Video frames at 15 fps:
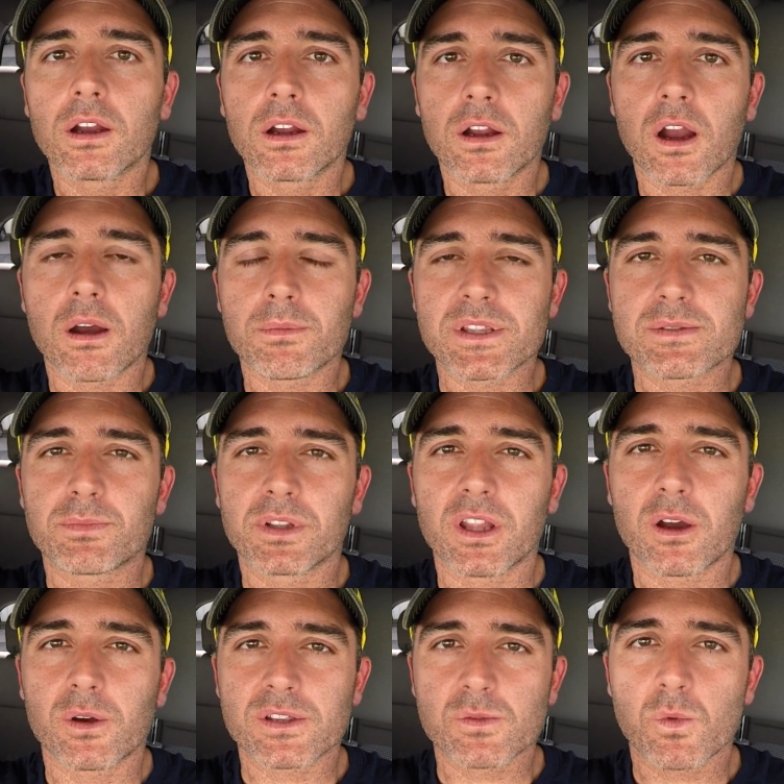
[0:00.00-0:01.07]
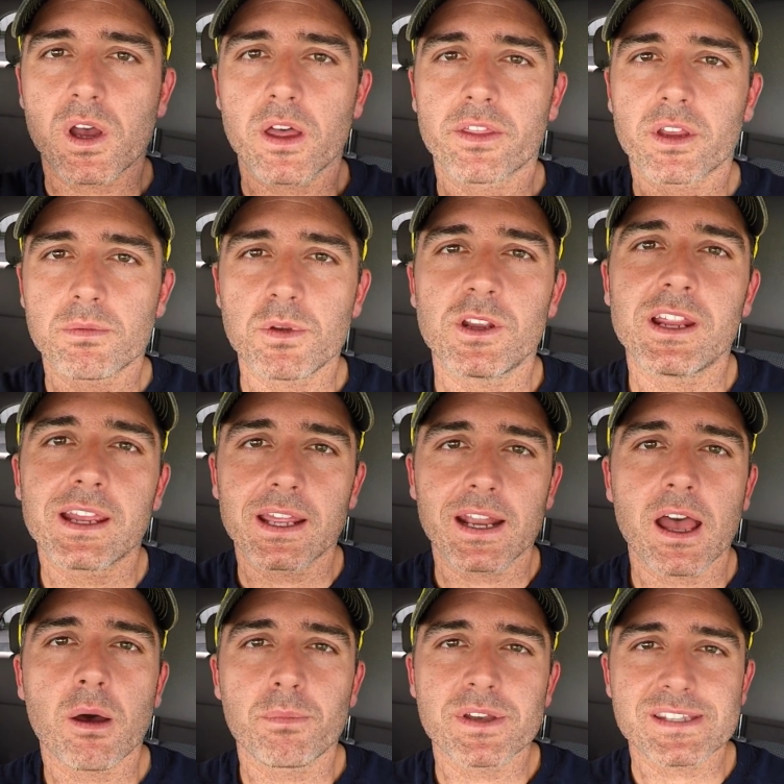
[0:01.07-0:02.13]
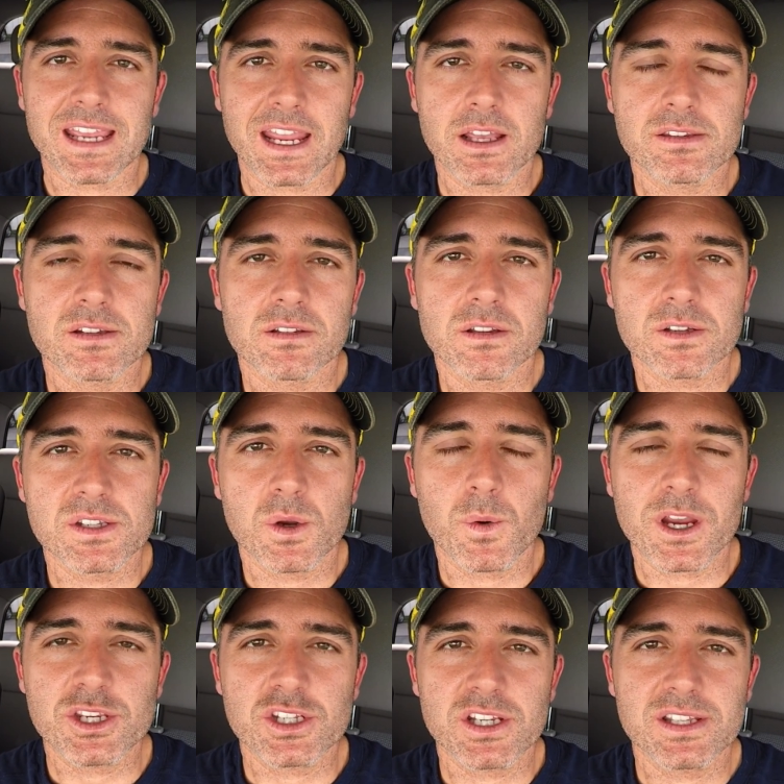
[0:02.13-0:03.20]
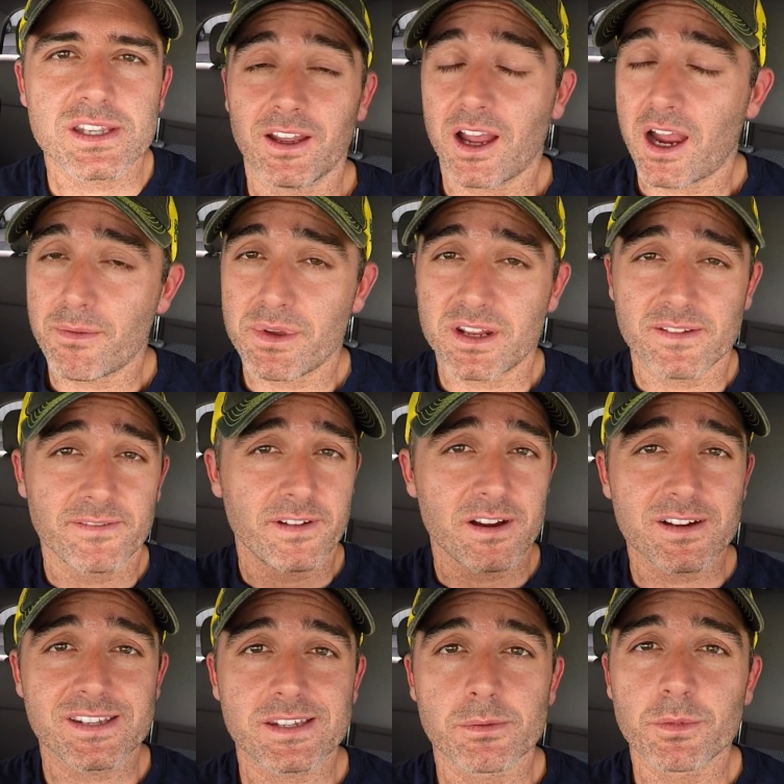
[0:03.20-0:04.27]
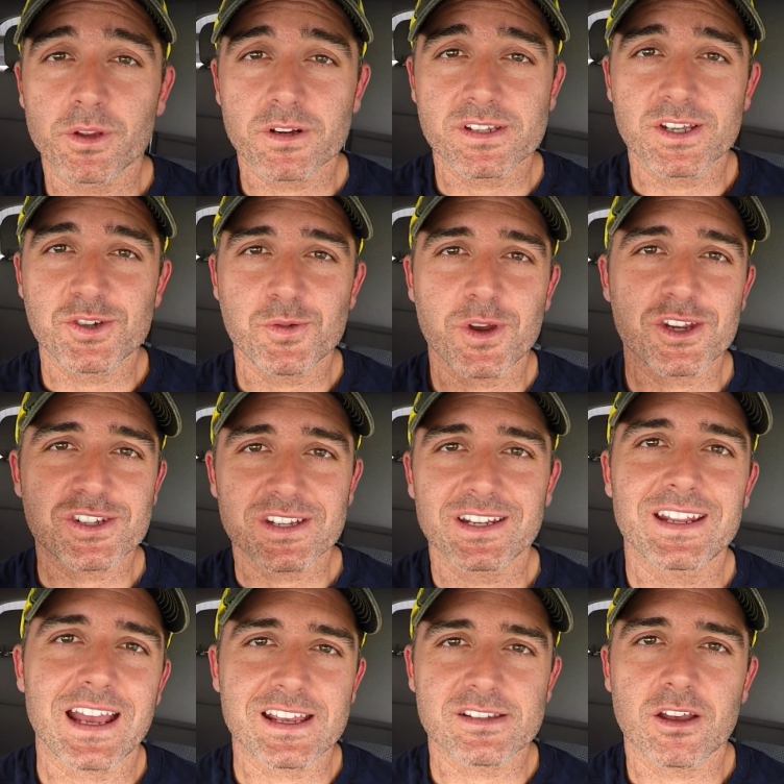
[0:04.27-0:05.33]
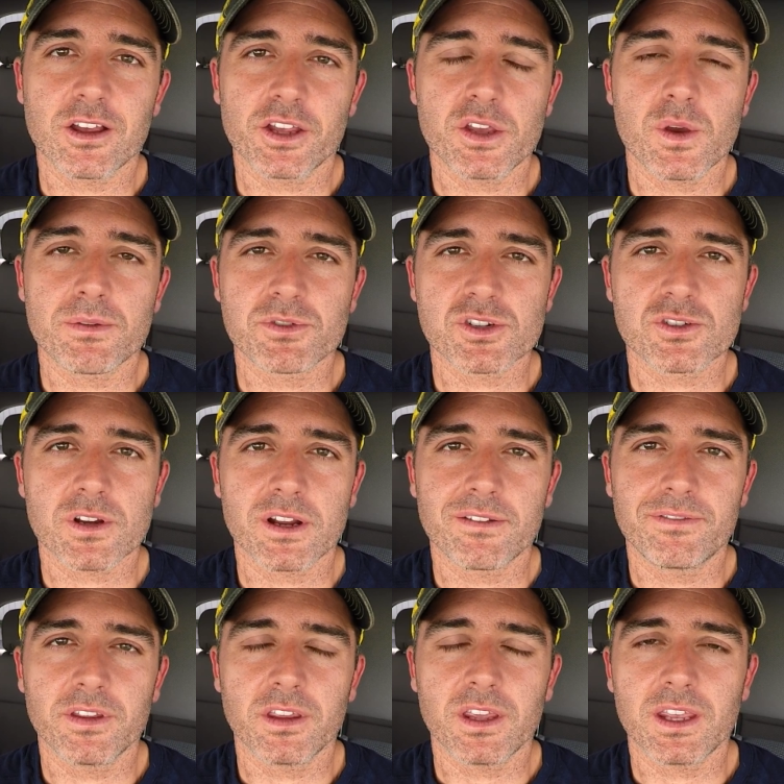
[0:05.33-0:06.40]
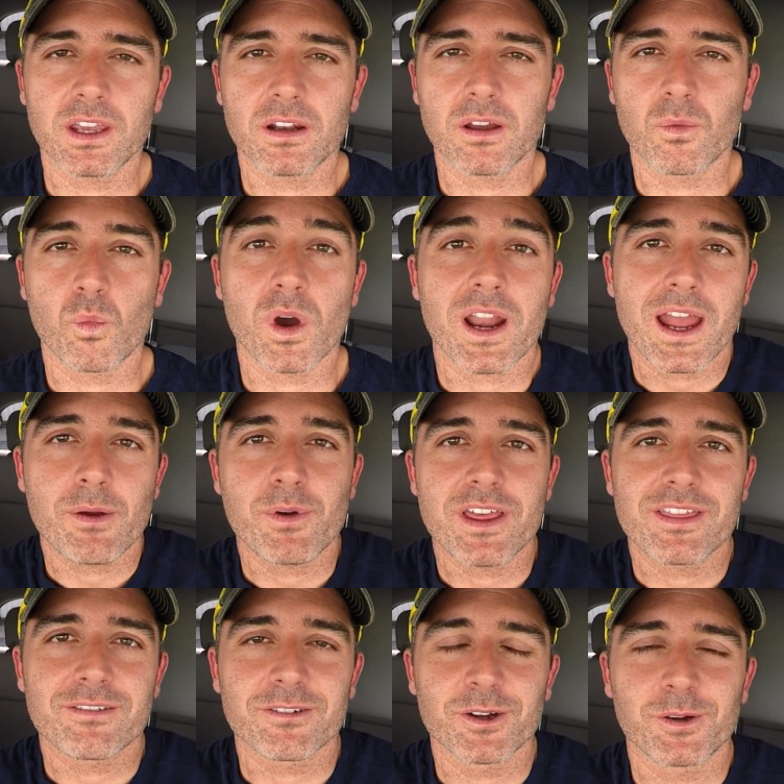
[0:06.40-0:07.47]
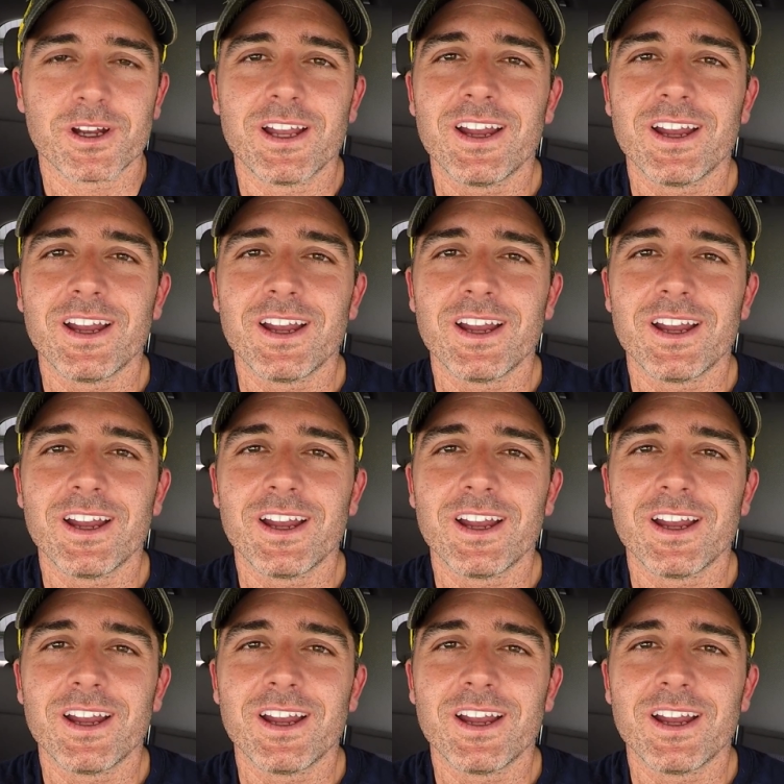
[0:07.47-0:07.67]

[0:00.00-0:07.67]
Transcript: comments below as well. The community can help us answer those questions. I'm in a very similar situation as all of you. I'm just trying to fill you in on what I went through.